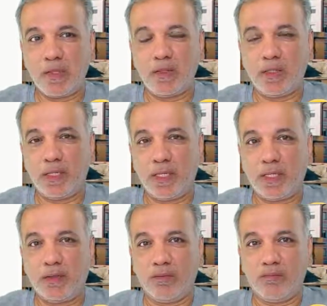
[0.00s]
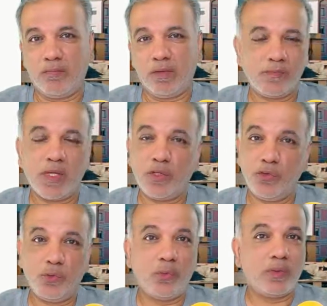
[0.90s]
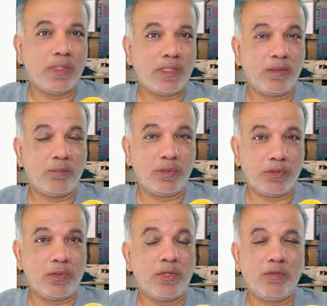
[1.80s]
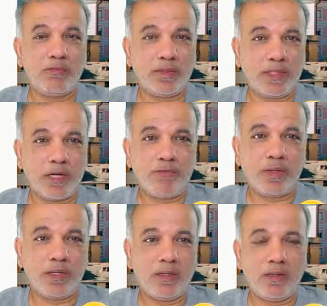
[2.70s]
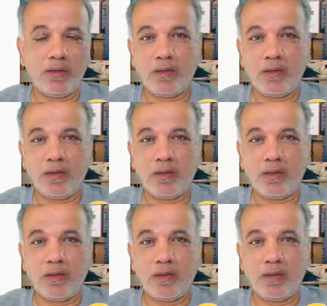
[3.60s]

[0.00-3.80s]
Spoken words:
And you know that the majority of the traffic